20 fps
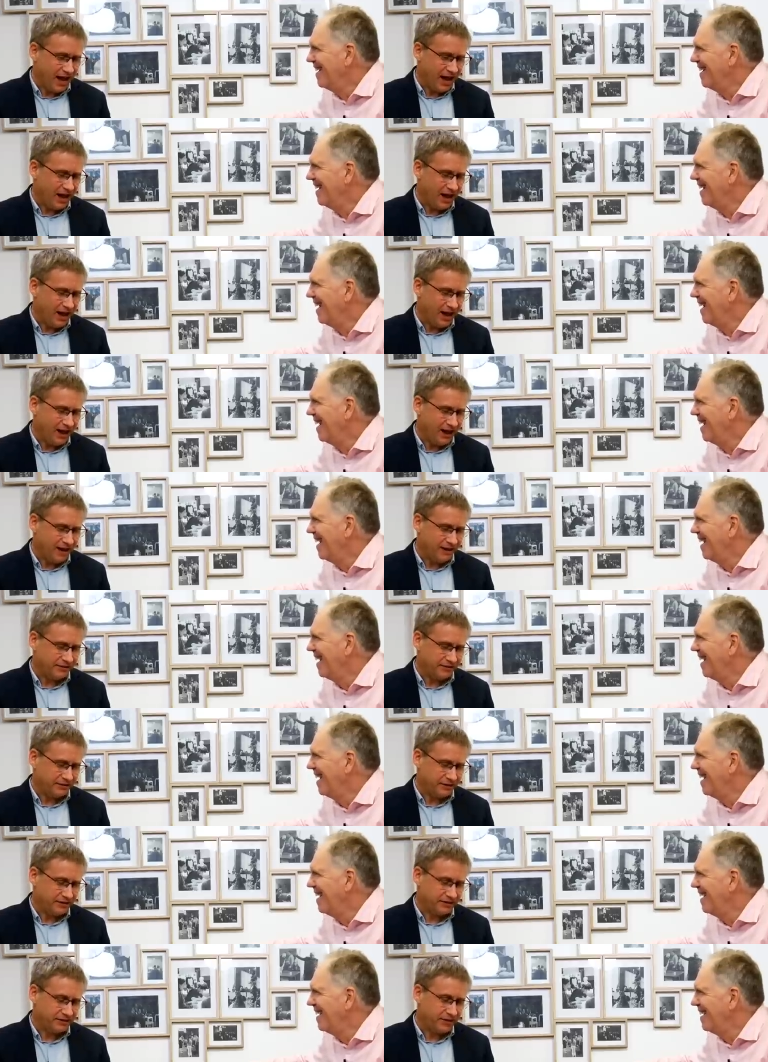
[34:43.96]
Speaker 1: Uh,
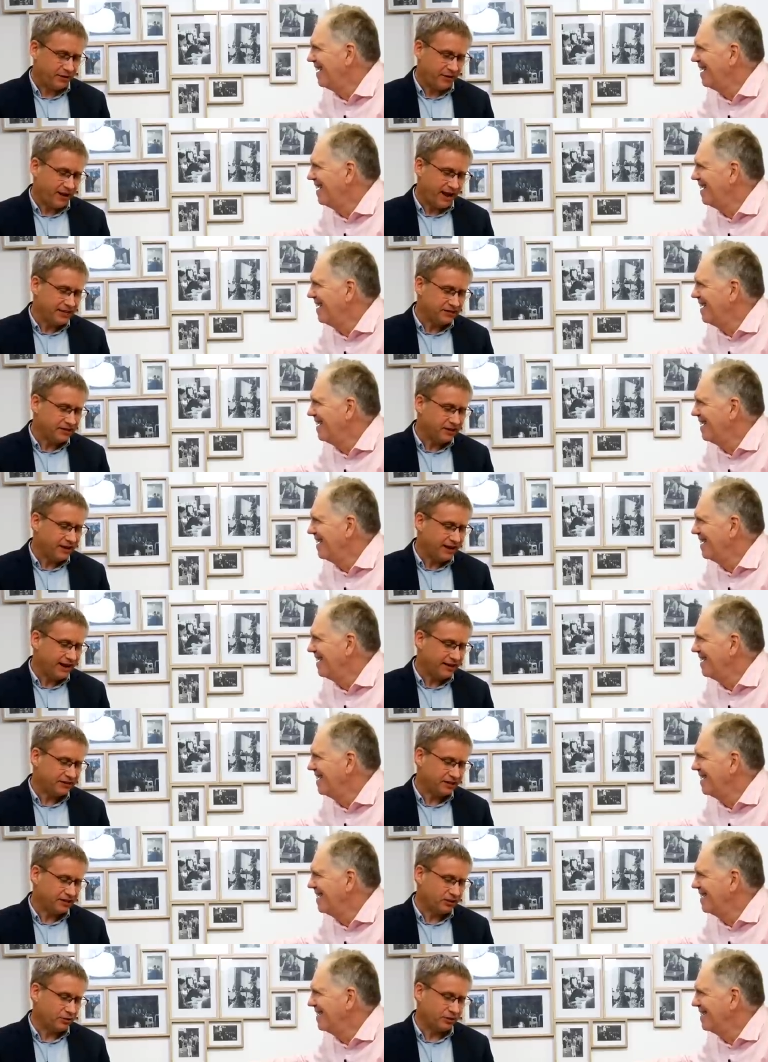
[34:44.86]
so as I
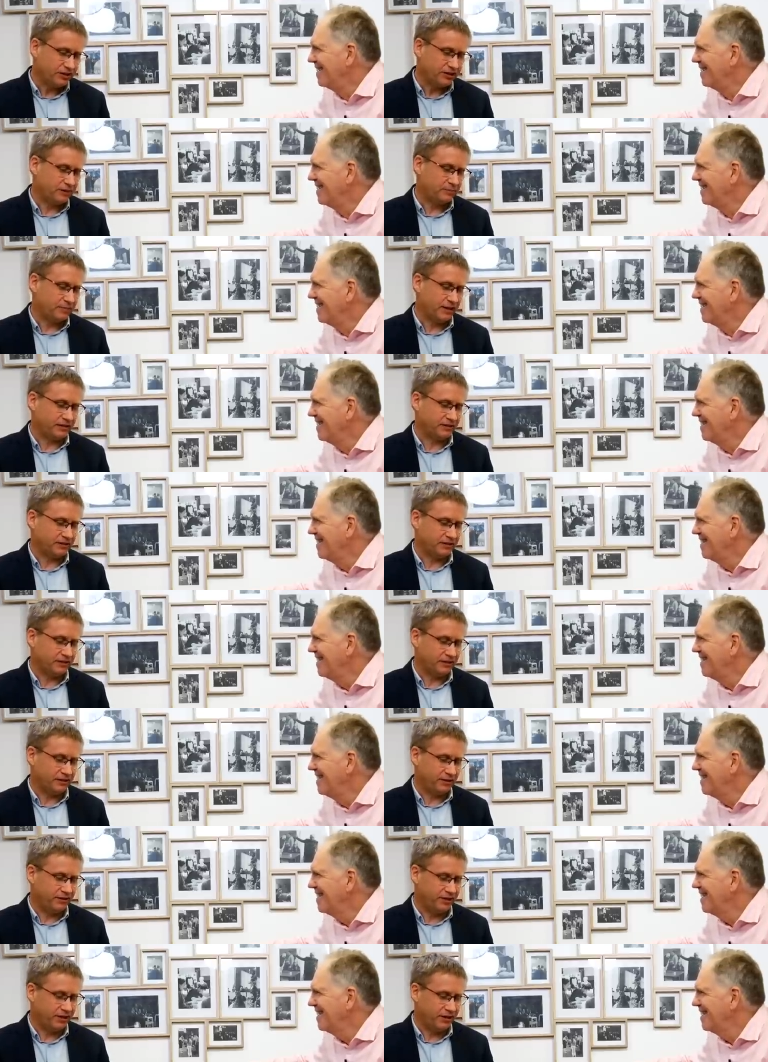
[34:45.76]
as I look at this passage,
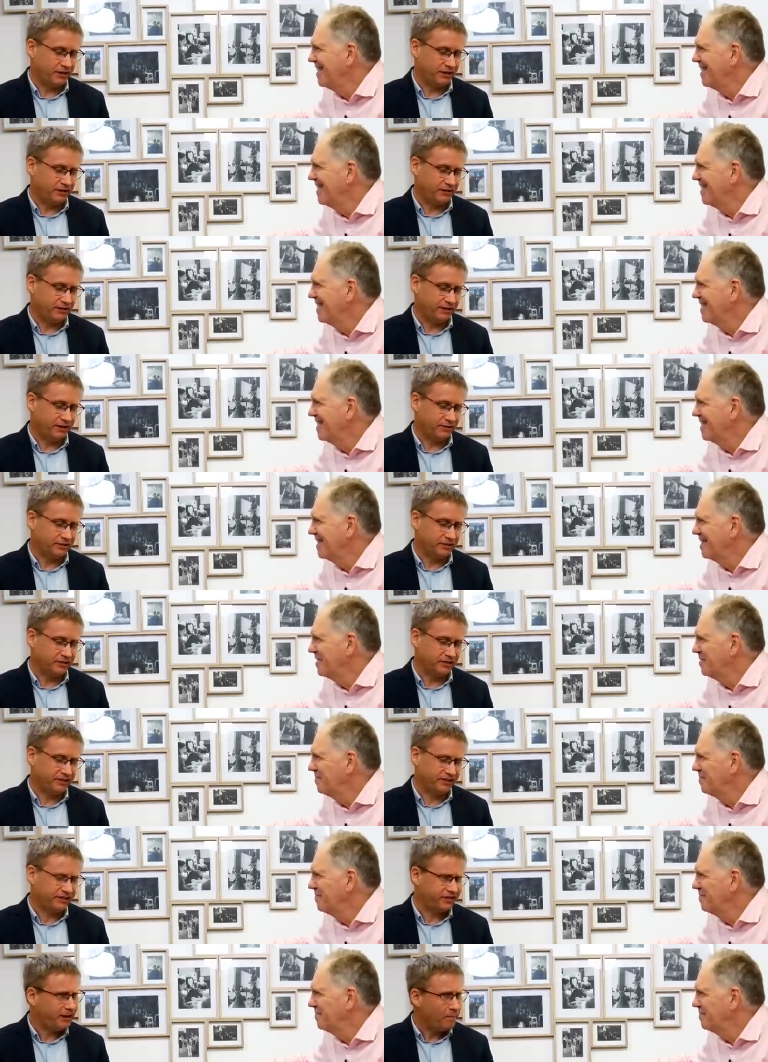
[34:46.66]
I think it tells us
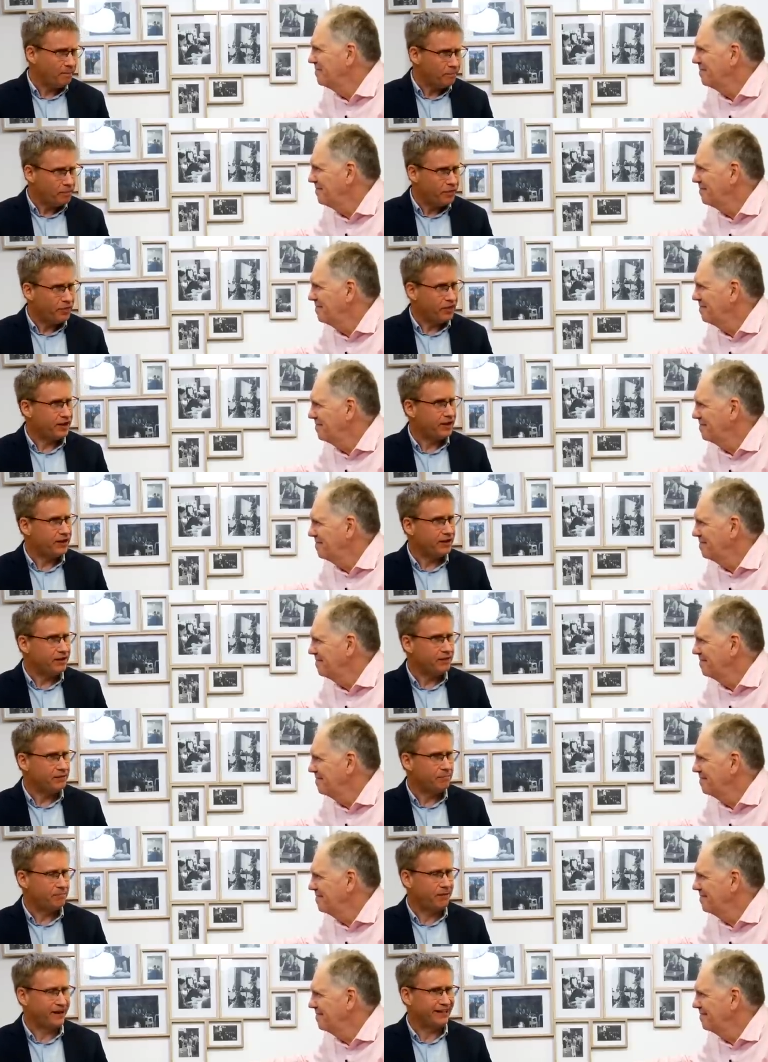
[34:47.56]

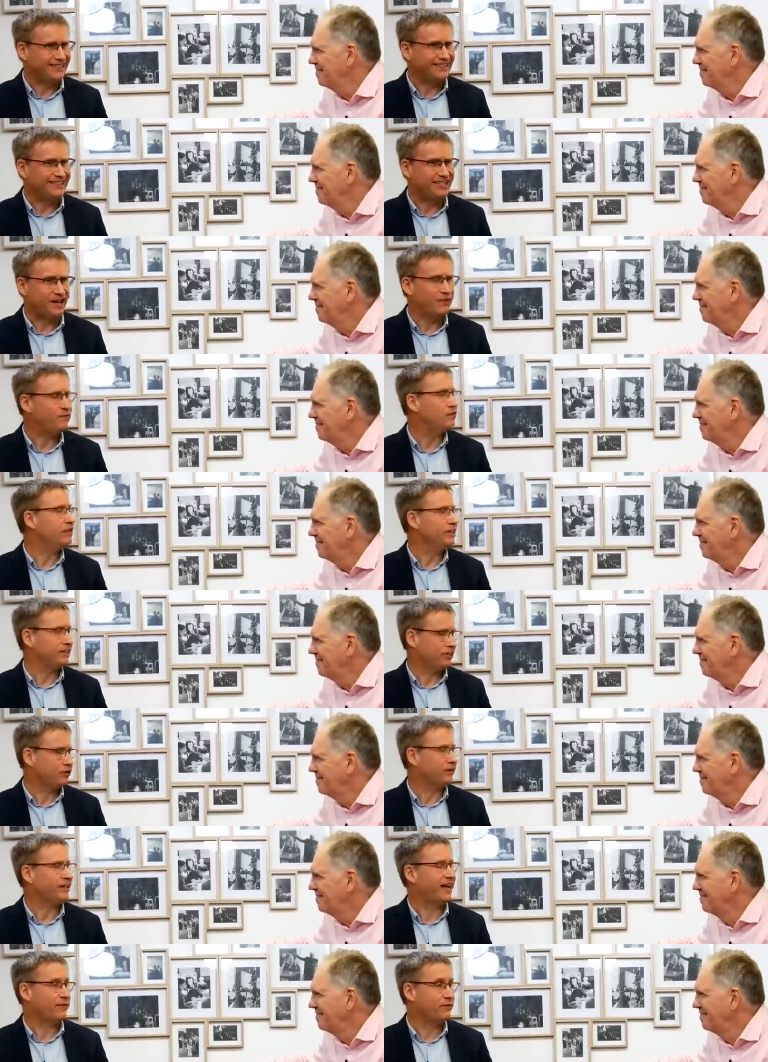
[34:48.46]
something, but definitely
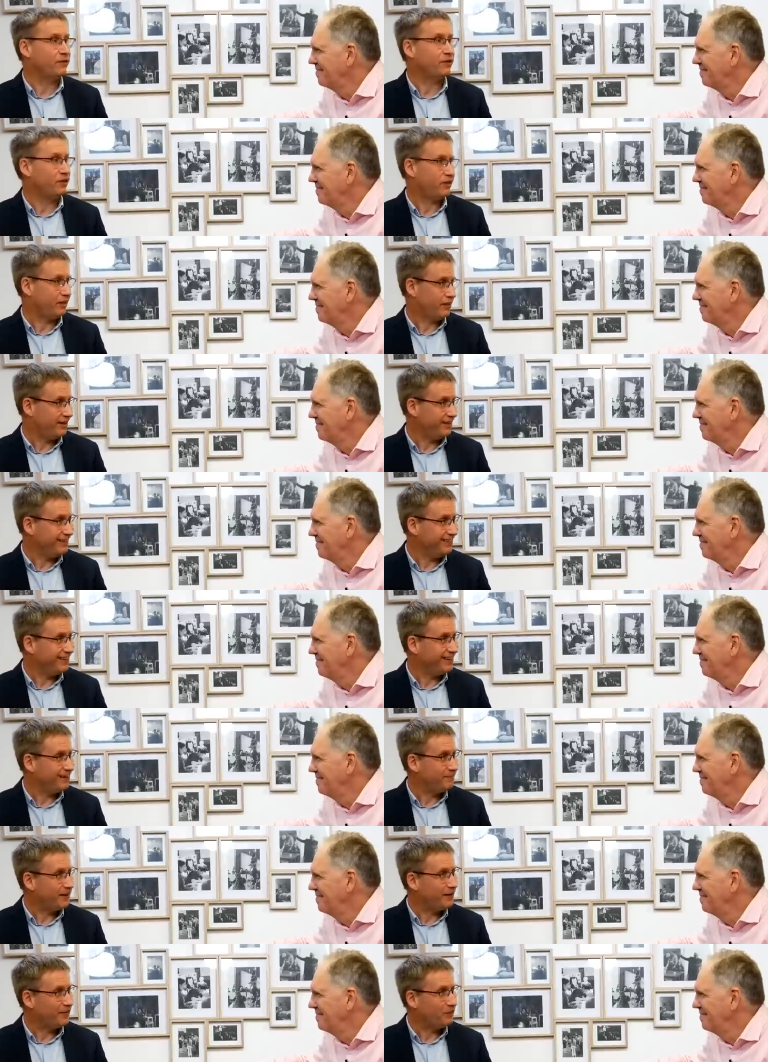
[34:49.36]
not everything
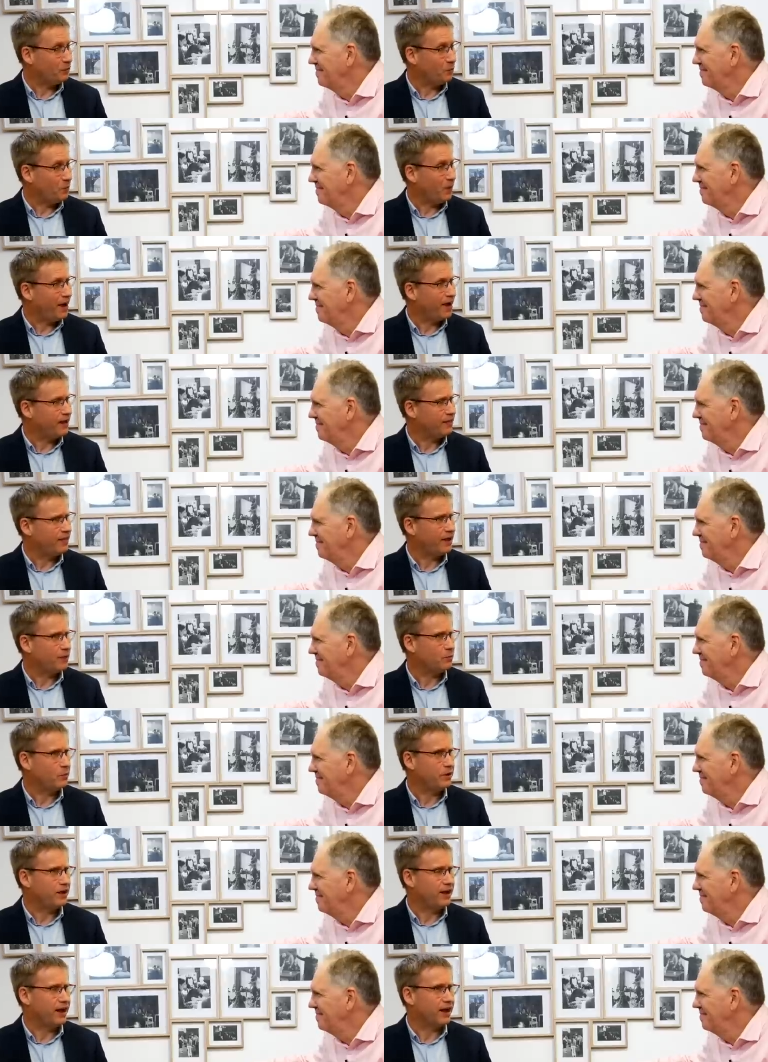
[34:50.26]
about the way that
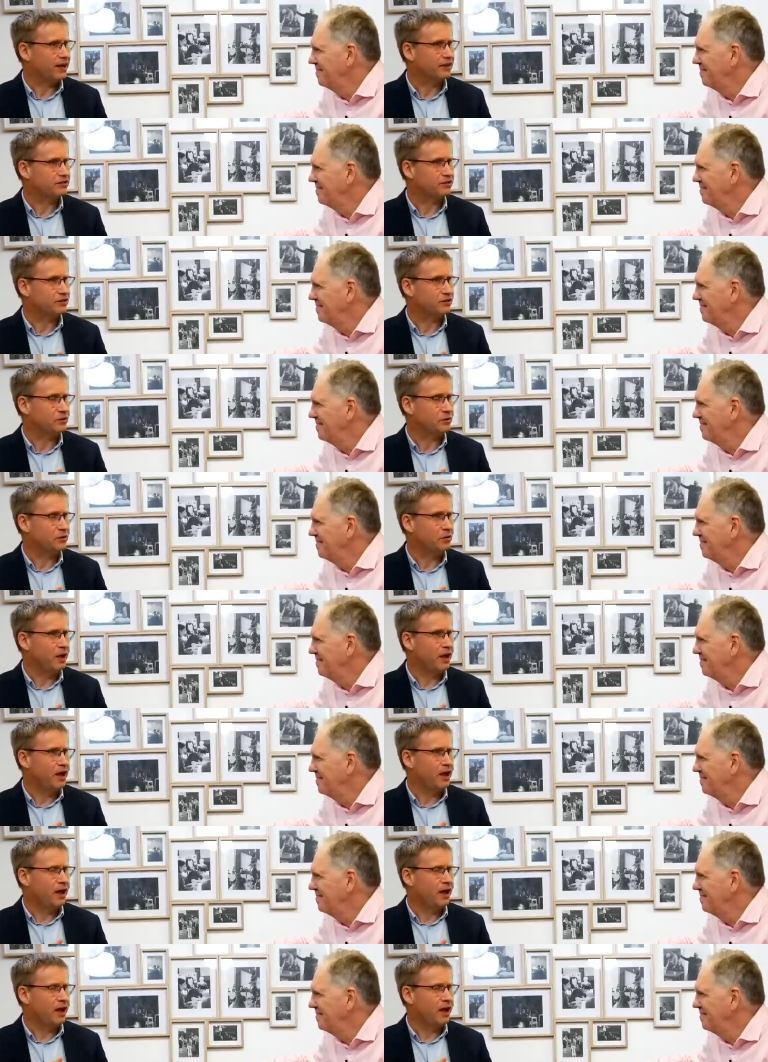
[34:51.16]
we are to